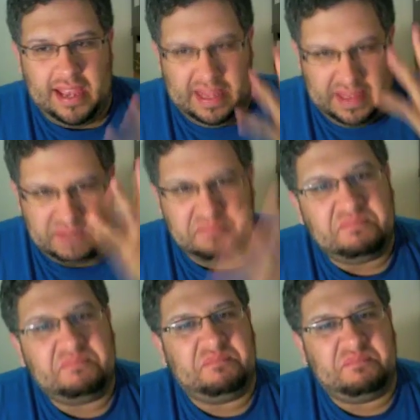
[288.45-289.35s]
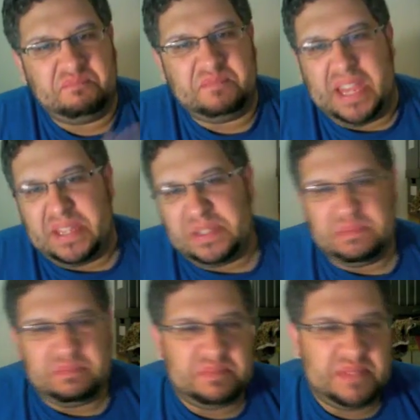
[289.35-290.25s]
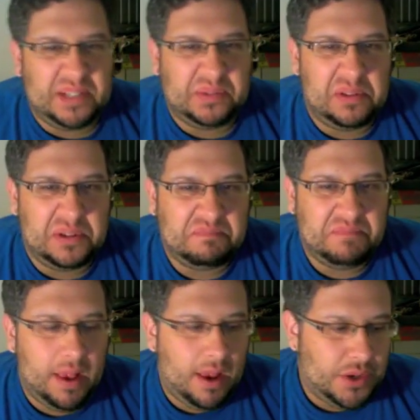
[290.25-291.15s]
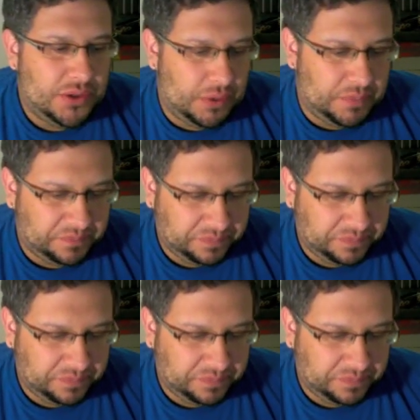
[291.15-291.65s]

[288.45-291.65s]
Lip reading: and then has sex with her. So